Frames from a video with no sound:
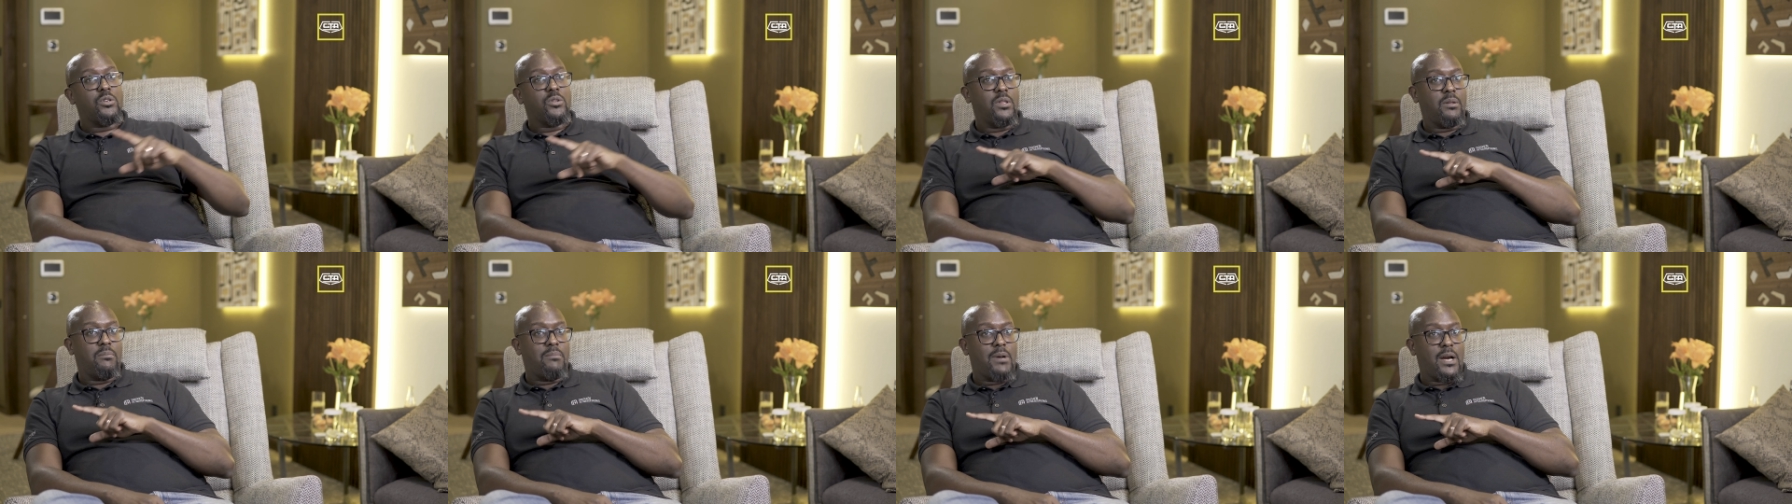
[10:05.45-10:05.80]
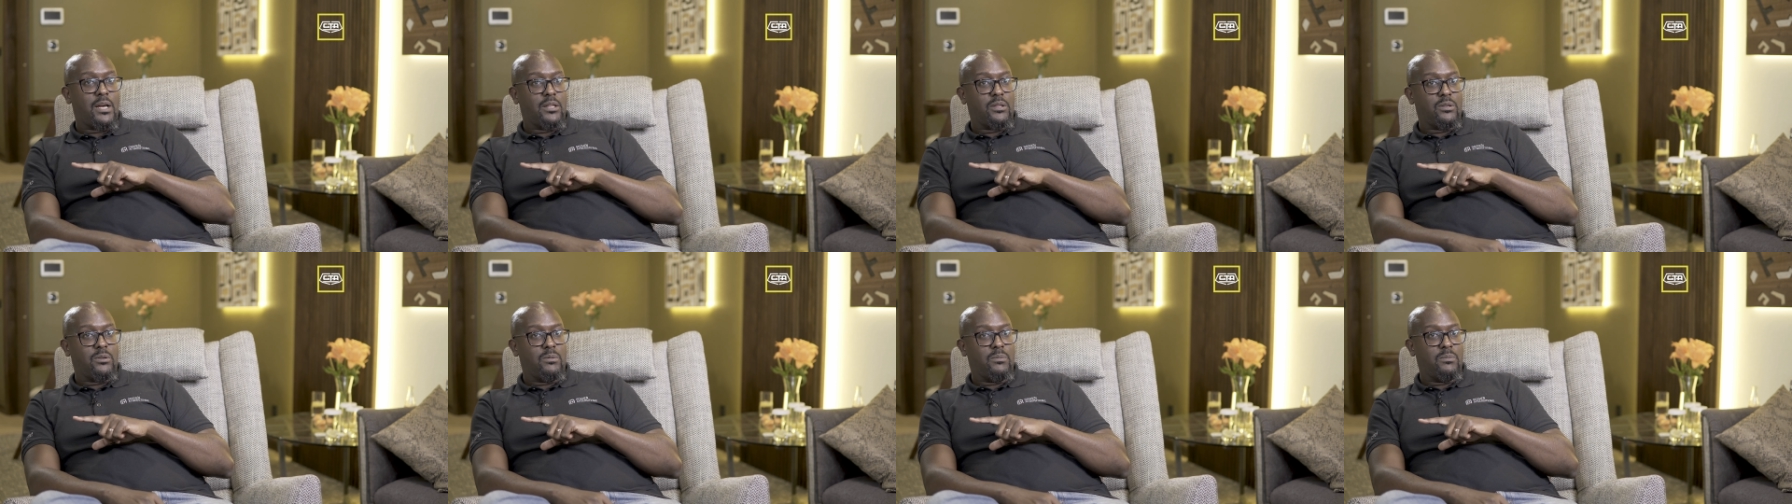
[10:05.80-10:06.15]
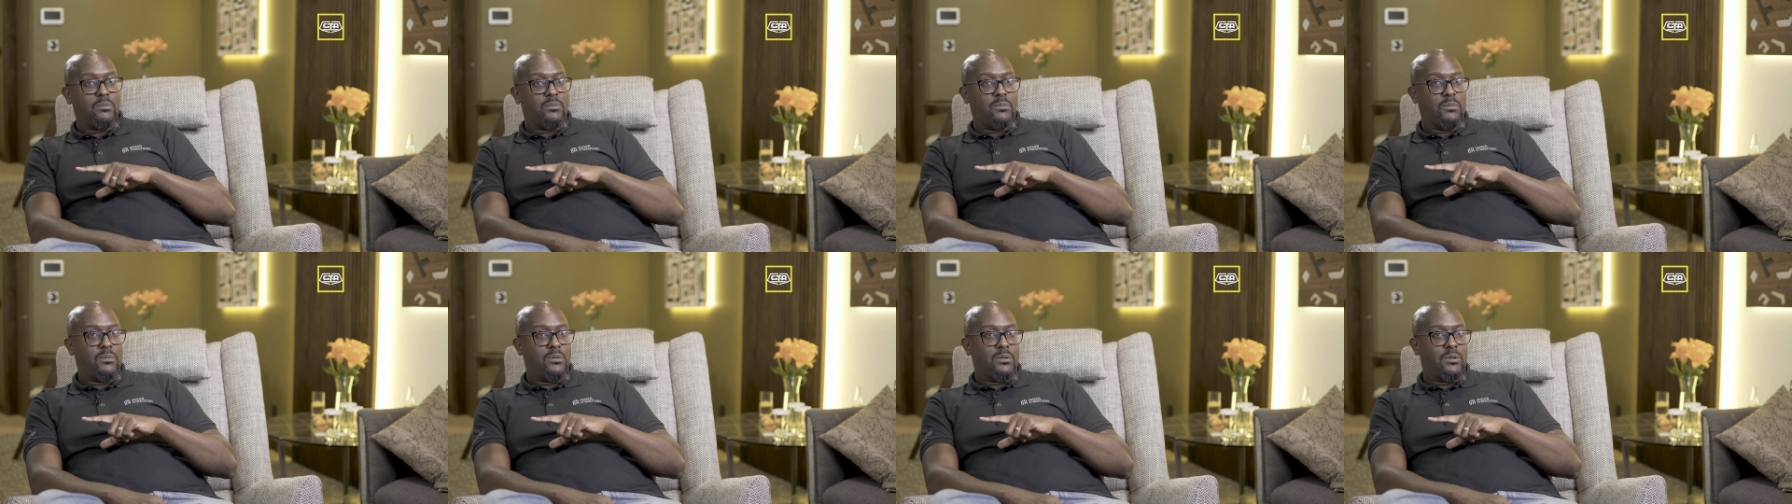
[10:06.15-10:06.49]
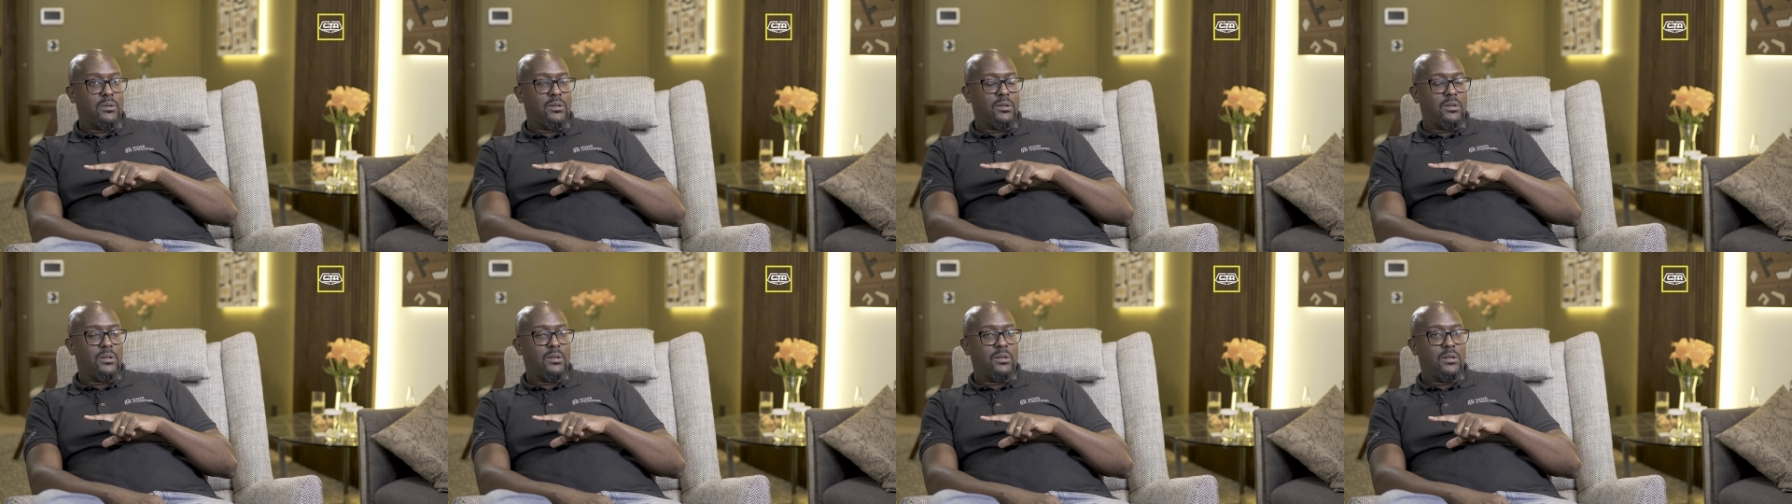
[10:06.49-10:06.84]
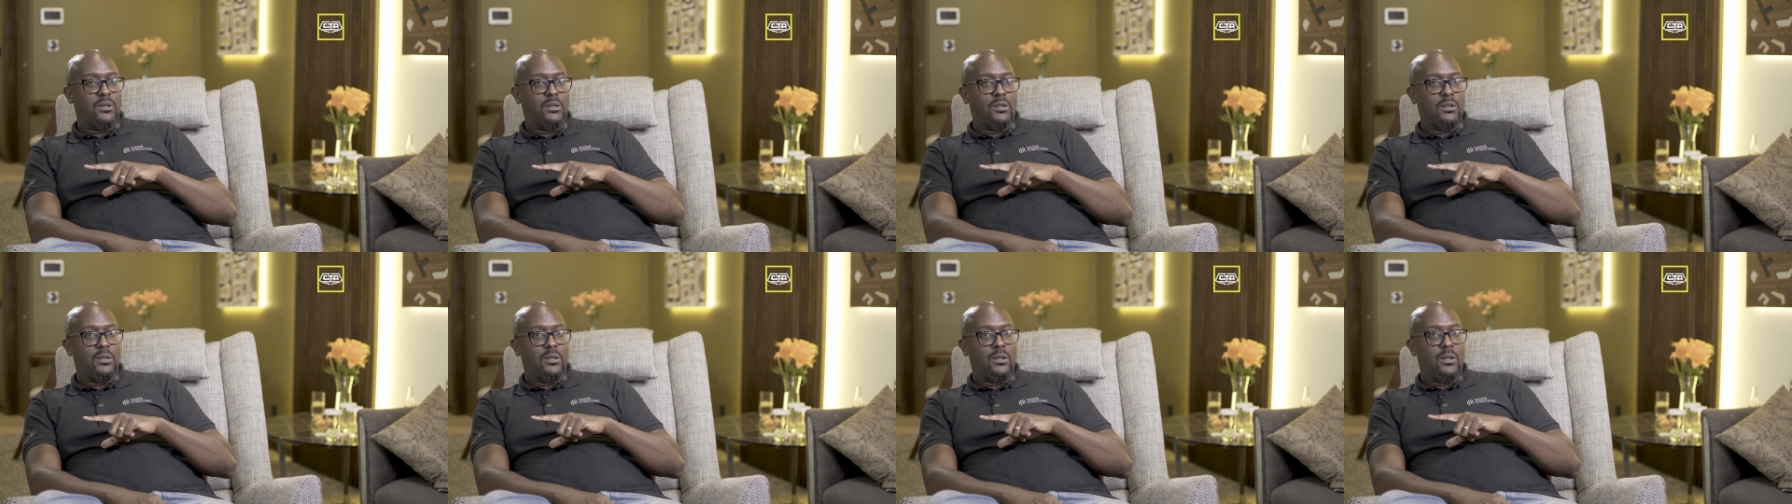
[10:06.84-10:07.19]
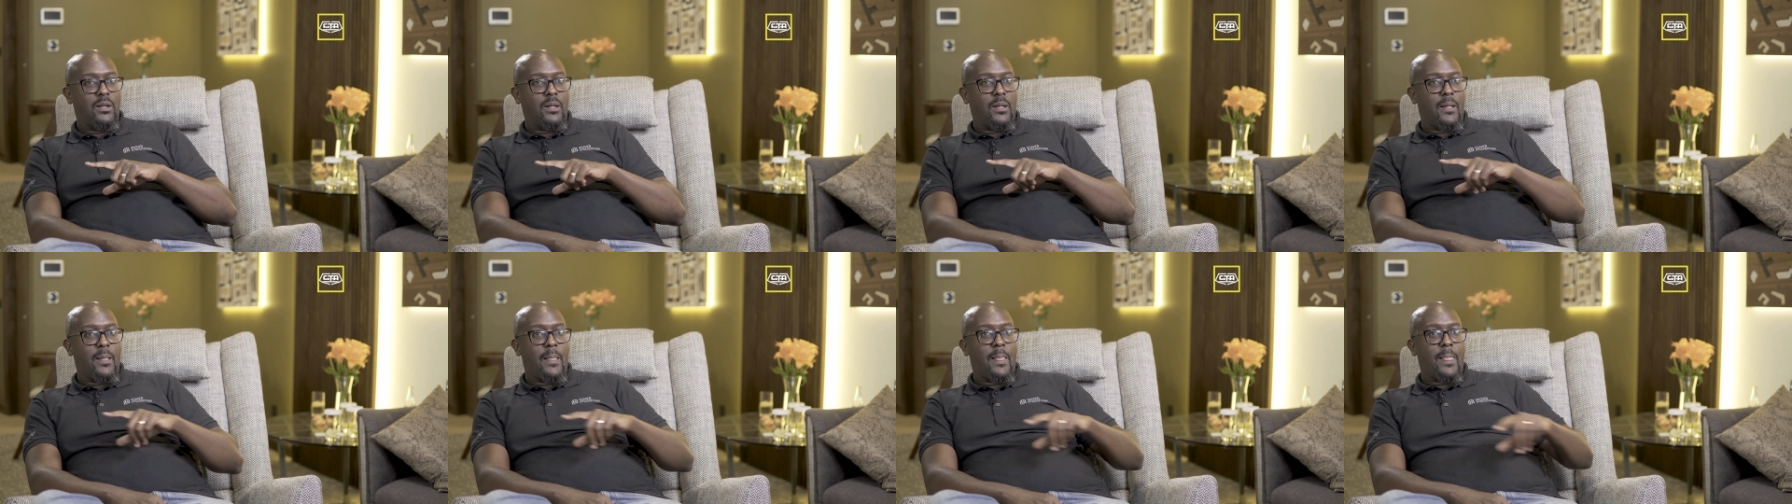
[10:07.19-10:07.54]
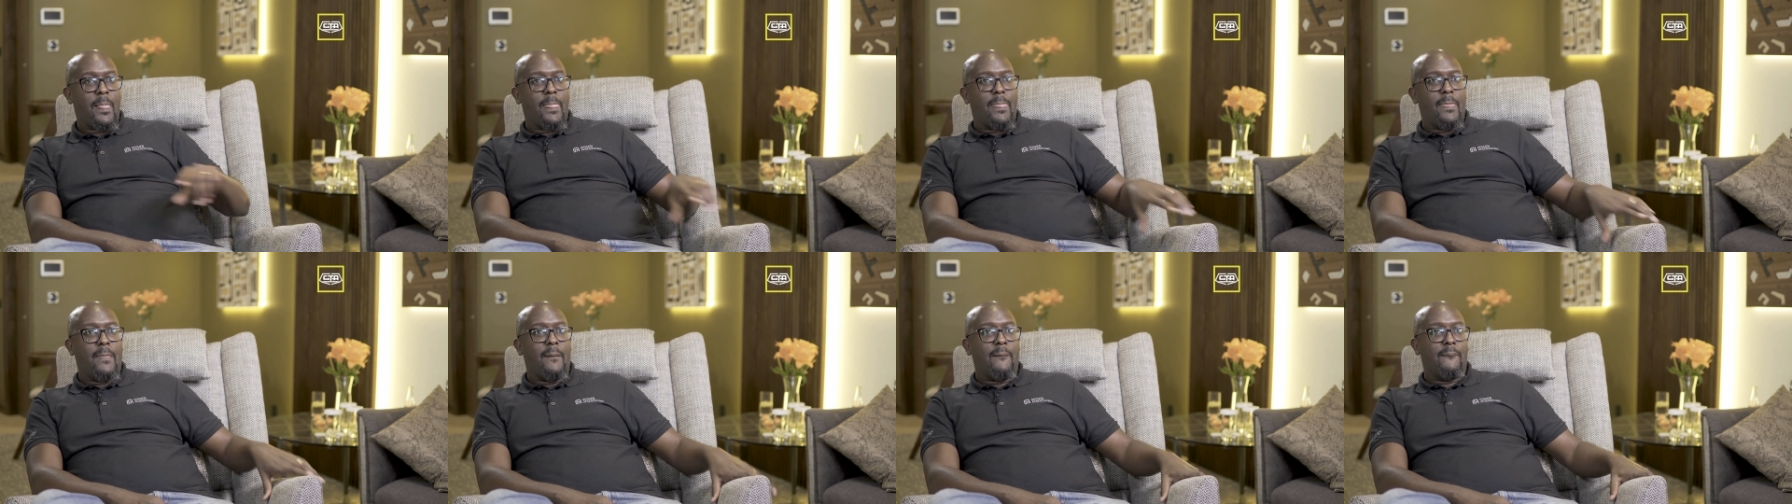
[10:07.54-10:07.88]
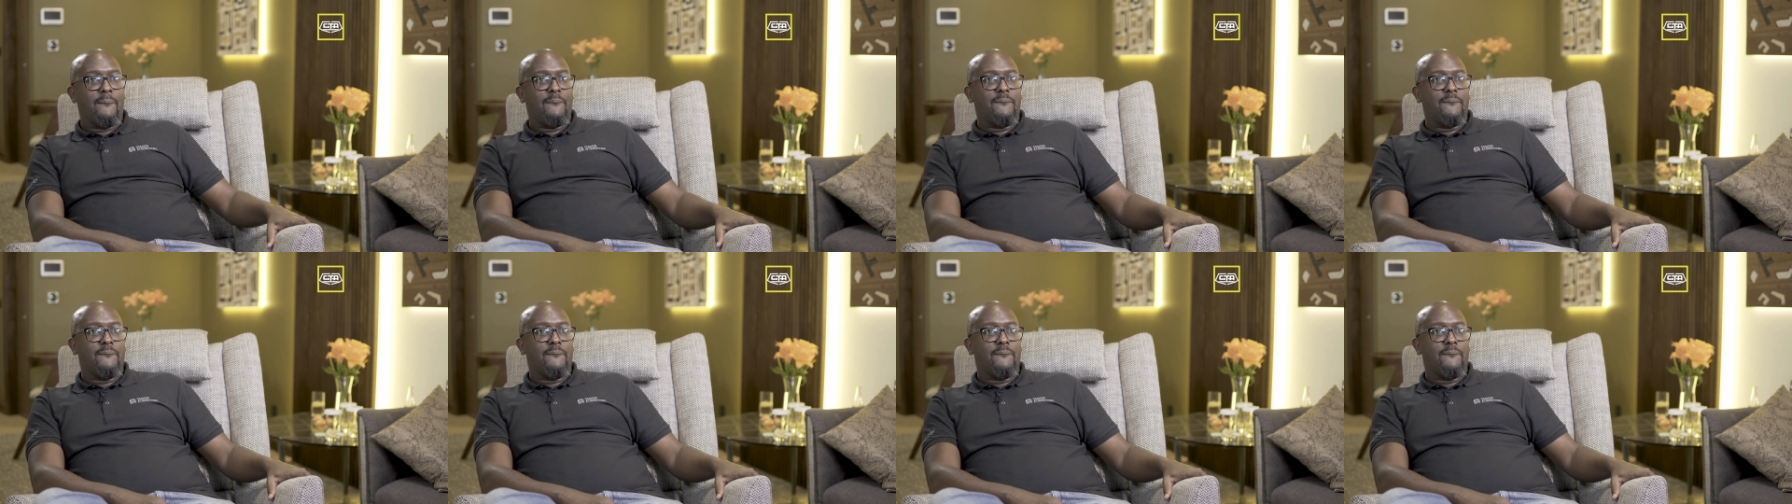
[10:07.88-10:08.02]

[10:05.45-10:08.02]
to the bathroom. Uh, yeah, yeah, yeah, yeah, yeah, yeah.